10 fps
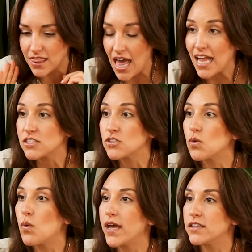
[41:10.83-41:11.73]
that's the
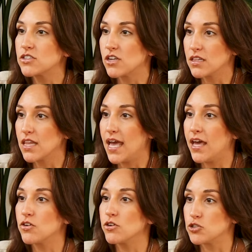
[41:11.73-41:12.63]
way it's going to
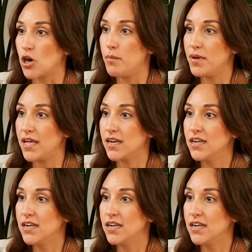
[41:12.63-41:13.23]
land or drop in.